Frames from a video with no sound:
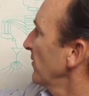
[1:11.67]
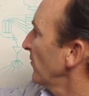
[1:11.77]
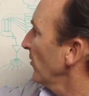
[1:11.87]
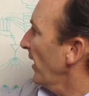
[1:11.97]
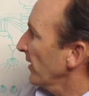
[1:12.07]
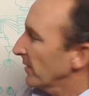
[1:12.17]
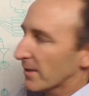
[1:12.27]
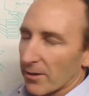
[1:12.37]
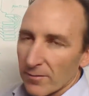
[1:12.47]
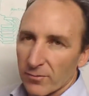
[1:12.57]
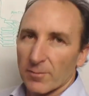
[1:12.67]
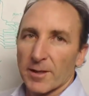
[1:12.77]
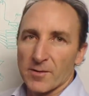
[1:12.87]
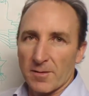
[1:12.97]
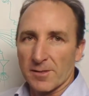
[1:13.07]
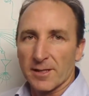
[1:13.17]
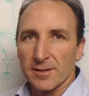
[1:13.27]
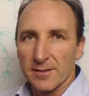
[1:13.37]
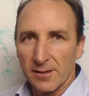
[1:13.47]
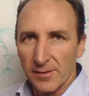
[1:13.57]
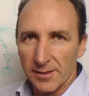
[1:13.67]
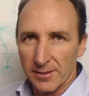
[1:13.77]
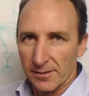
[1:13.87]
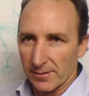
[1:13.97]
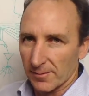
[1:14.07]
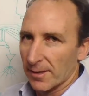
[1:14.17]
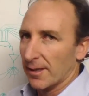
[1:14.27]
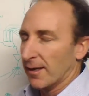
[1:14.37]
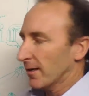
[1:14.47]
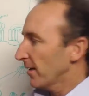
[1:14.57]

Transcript: four outlets going to four bedrooms. So that's a TV system. In